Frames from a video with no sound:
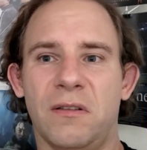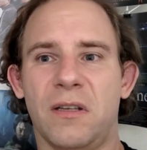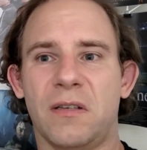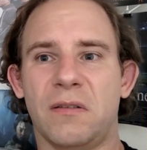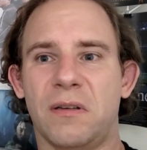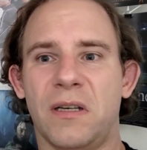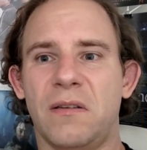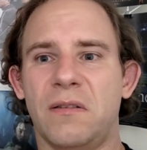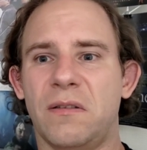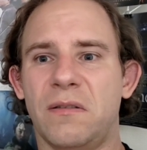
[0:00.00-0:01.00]
Like, I
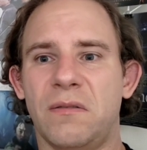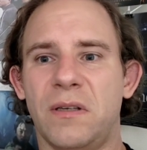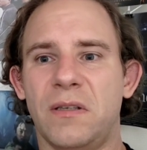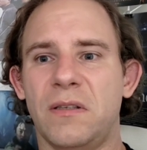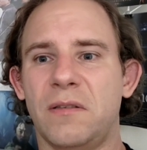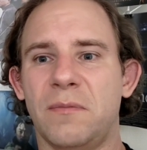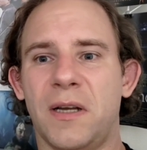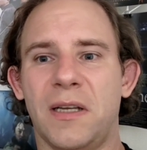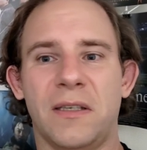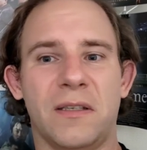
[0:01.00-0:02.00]
don't know, I didn't
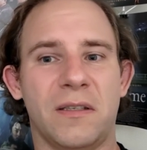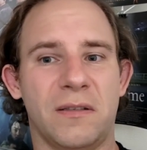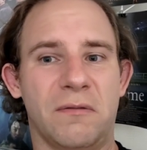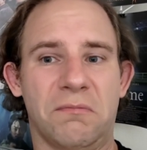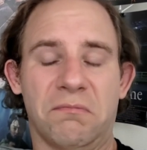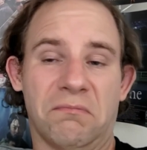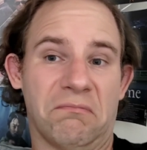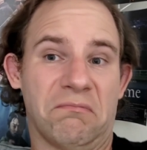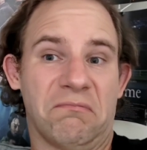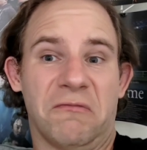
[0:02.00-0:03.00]
mind it. It
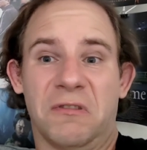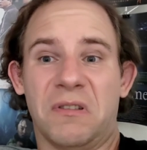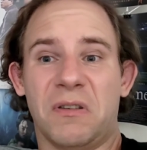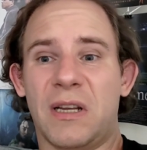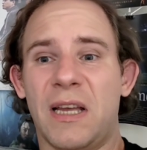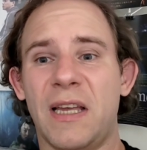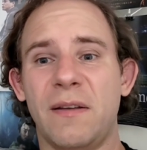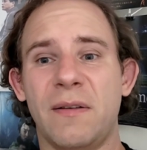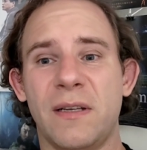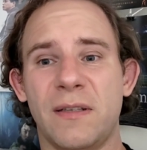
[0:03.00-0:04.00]
was okay.